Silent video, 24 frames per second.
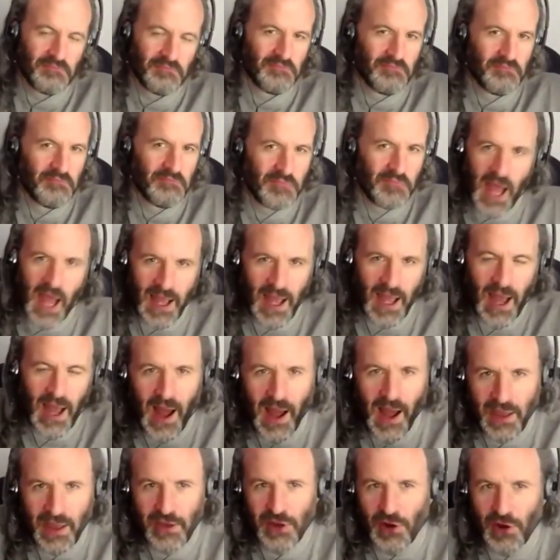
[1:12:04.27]

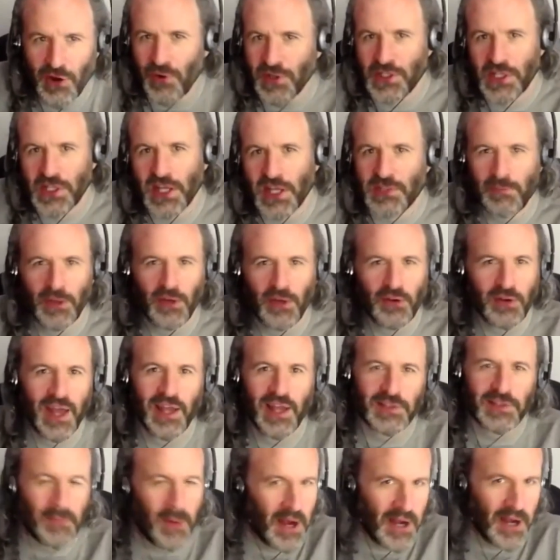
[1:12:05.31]
it's Bill Gates'
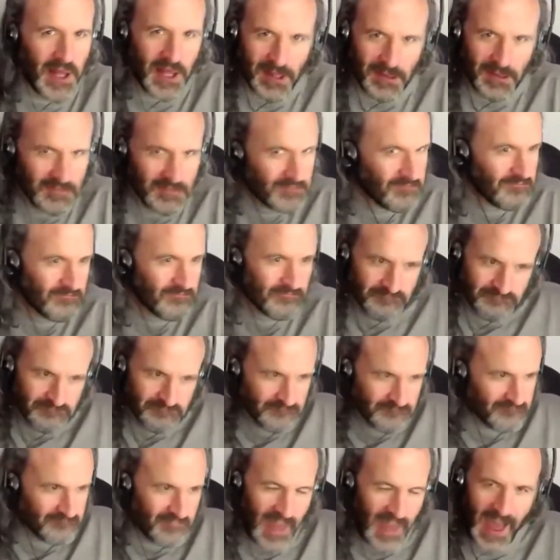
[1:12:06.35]
money.
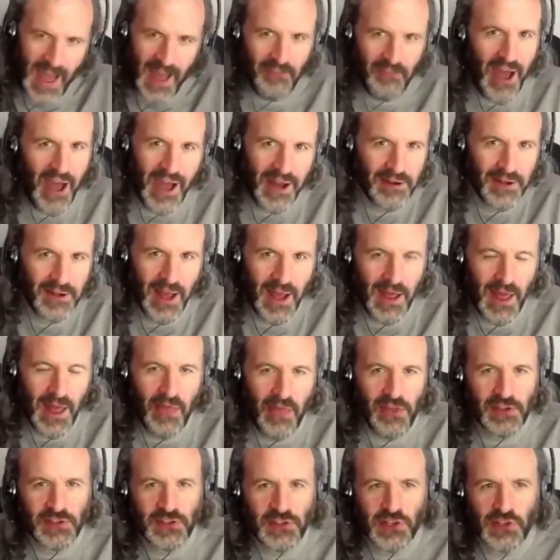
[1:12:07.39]
Have at. And
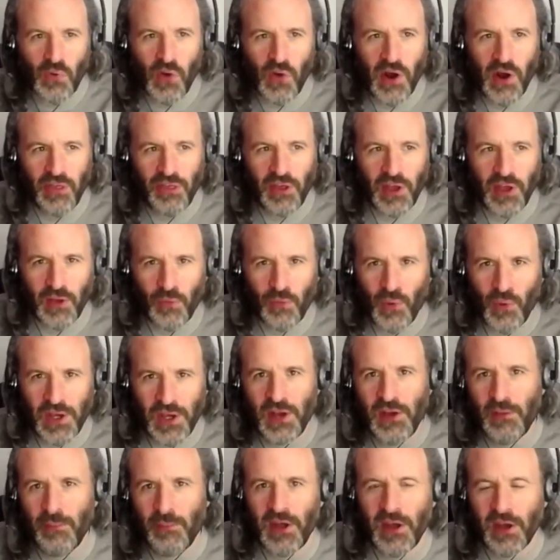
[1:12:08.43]
this is where I think we need to
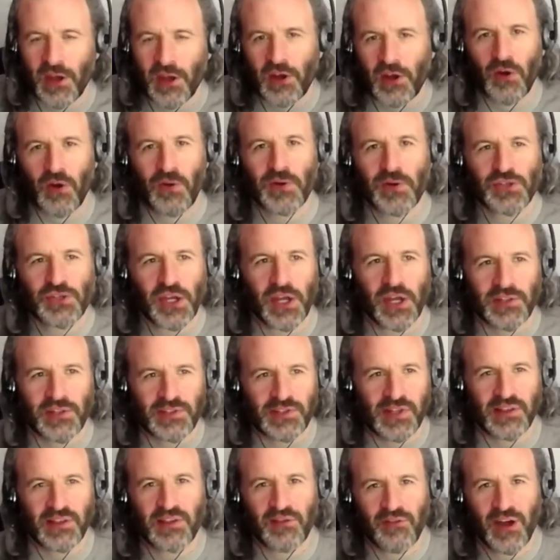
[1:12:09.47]
be encouraging,
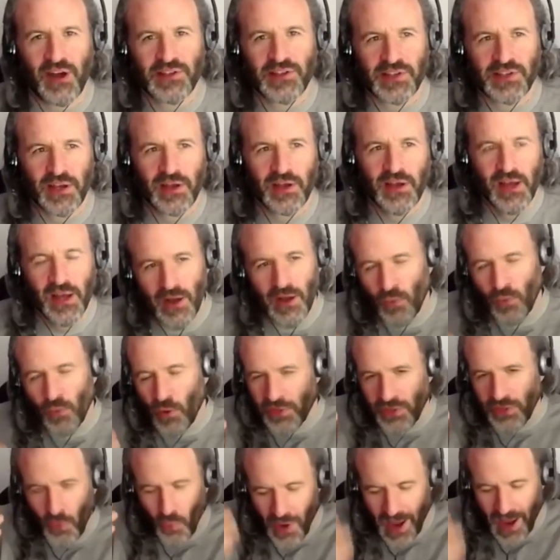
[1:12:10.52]
incentivizing what
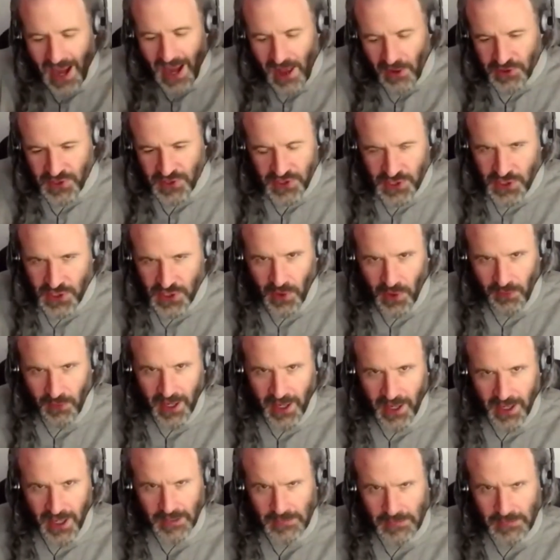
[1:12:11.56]
the White House is doing right now.